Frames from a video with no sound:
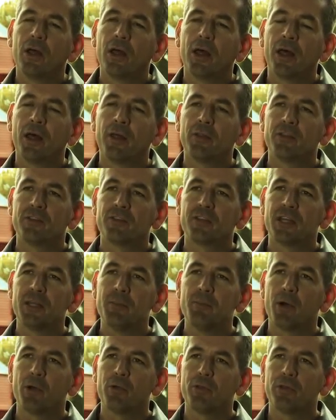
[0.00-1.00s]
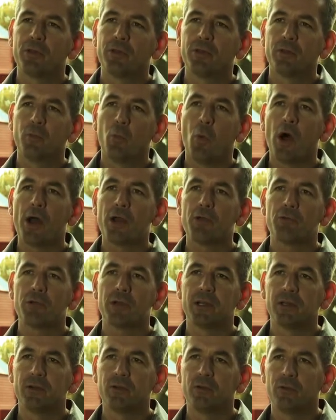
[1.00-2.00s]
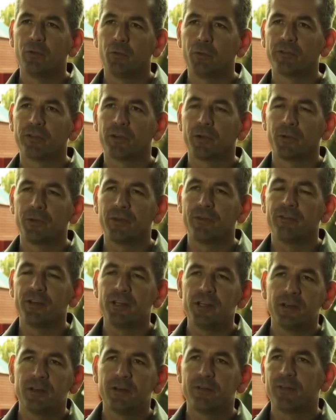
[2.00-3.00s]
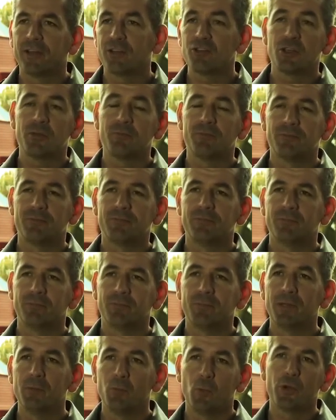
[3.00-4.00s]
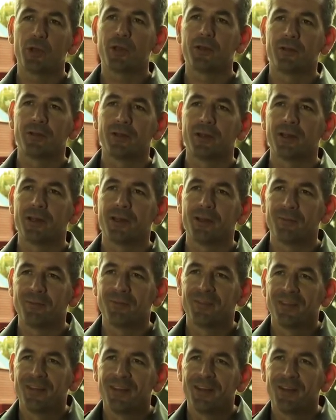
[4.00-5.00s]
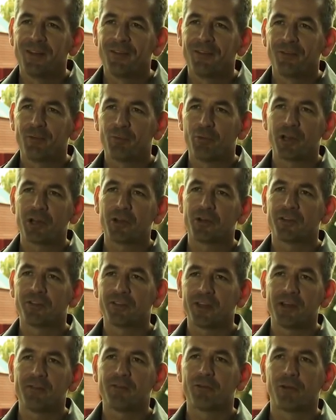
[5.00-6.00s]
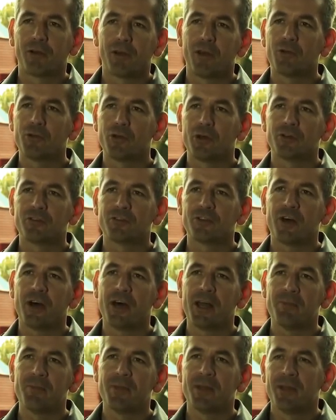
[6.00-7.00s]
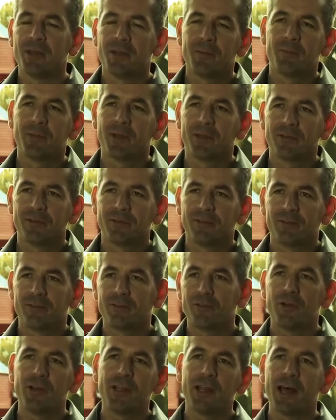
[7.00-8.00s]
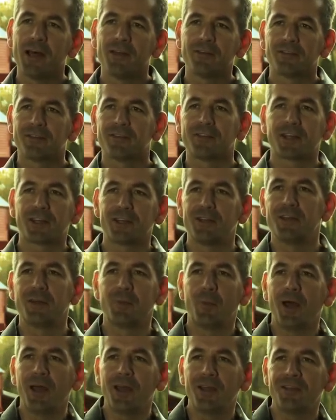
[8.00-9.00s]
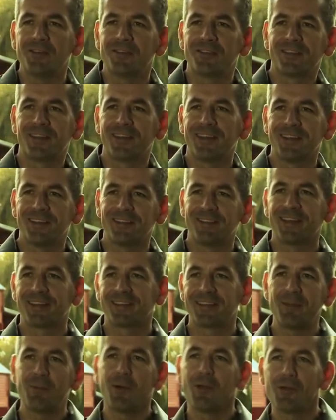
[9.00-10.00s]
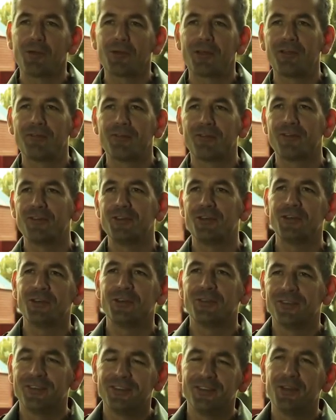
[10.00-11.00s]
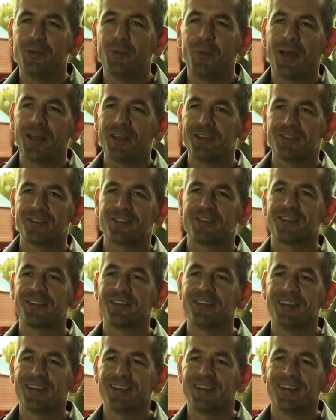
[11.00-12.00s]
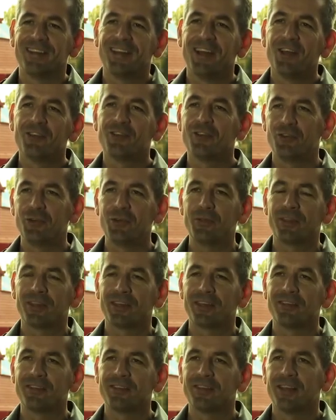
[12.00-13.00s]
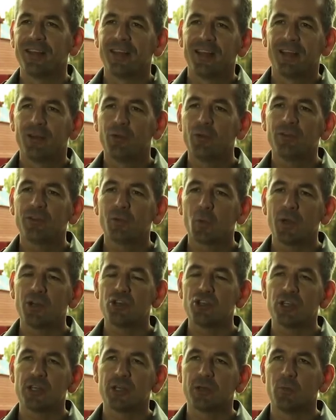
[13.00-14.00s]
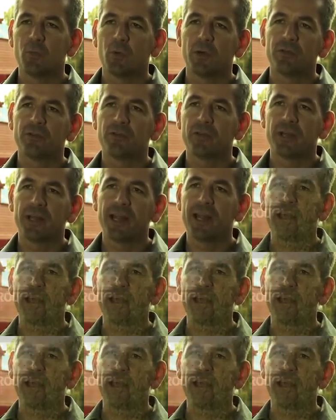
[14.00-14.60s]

Uh, the team, both in the winery and also in the vineyard, have actually been working um, for Brancott Estate for a long, long time, but certainly aren't stuck in their ways. They they keep on looking for new new ways to uh, to do things always questioning what, uh,